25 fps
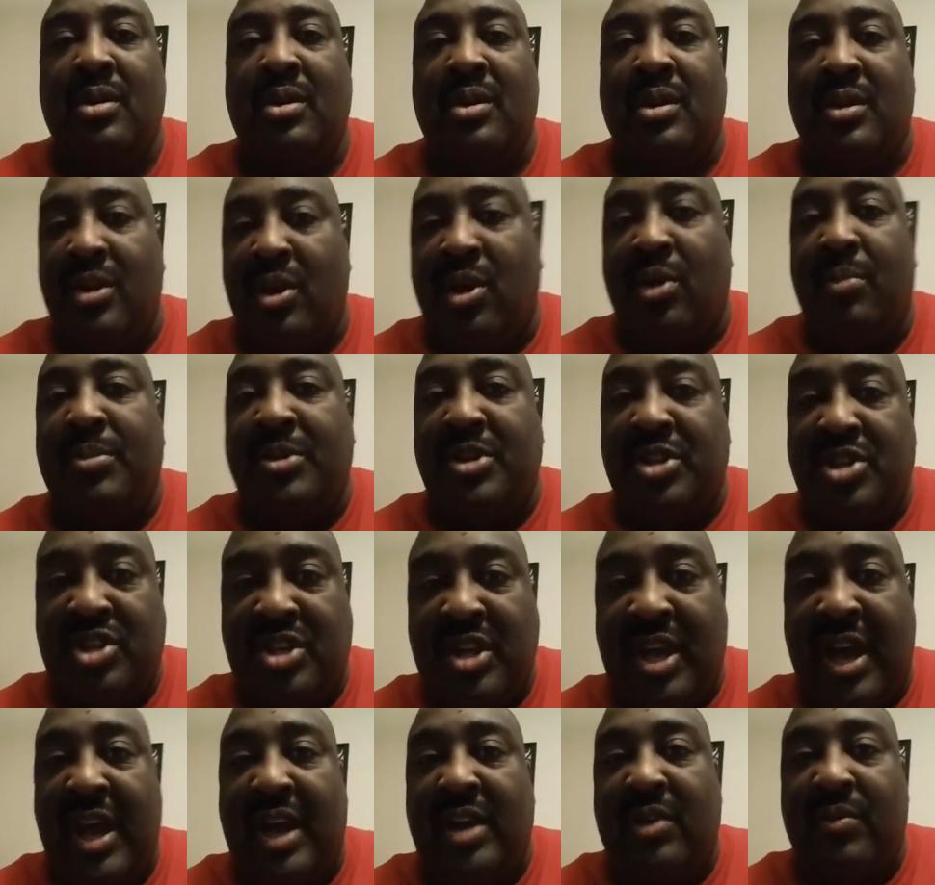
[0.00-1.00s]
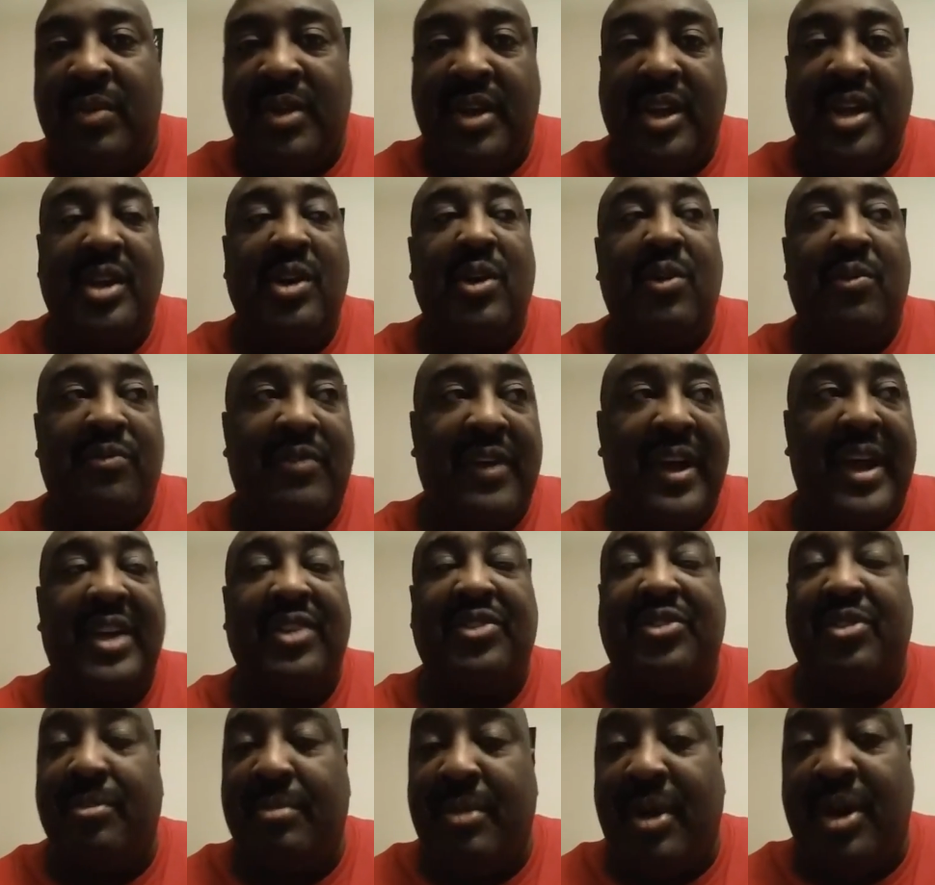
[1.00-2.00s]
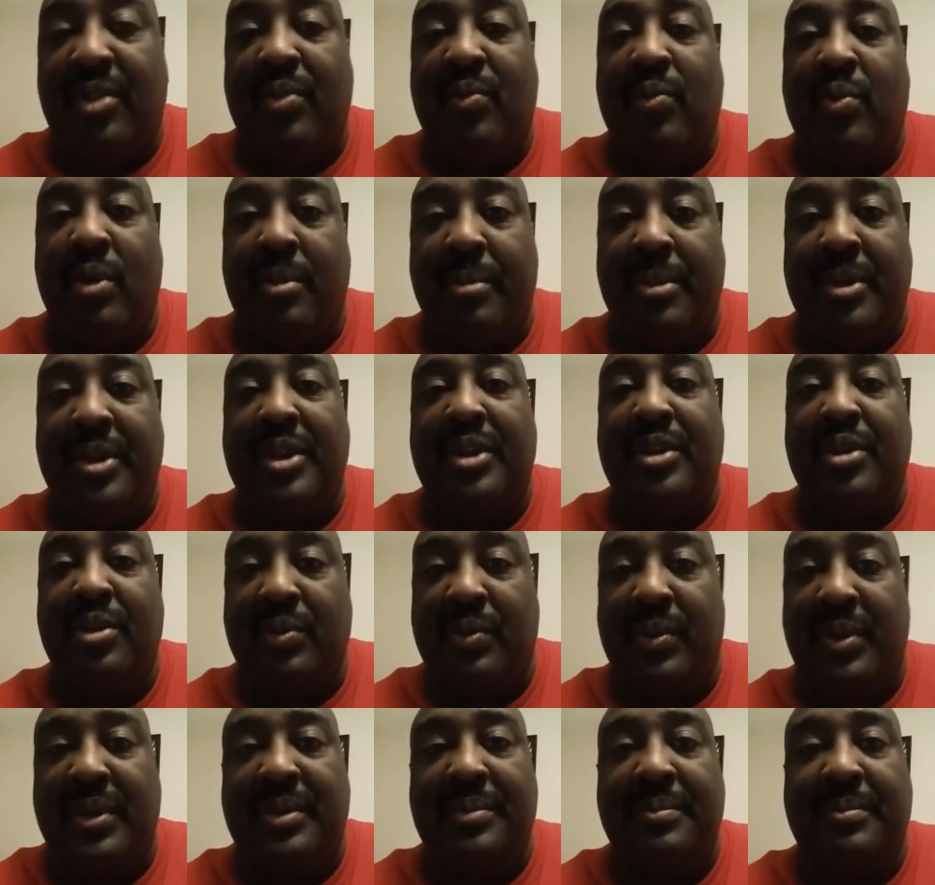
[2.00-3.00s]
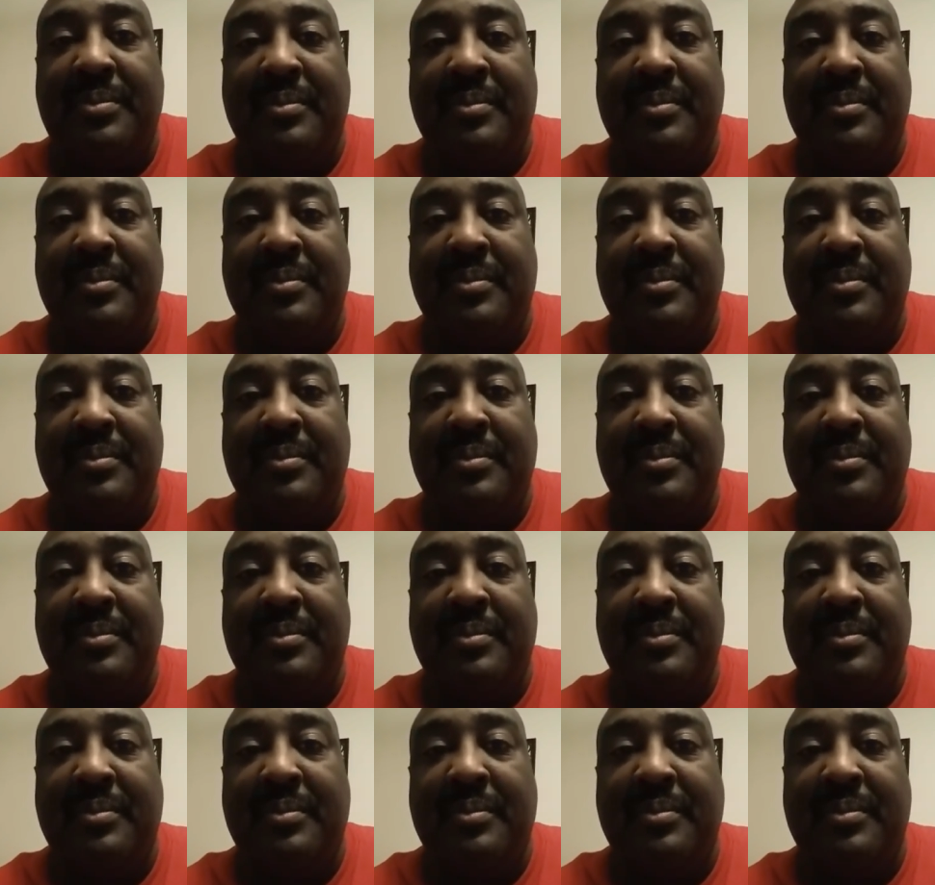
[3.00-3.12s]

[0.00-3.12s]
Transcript: then don't be shocked when he go find some other woman to do it.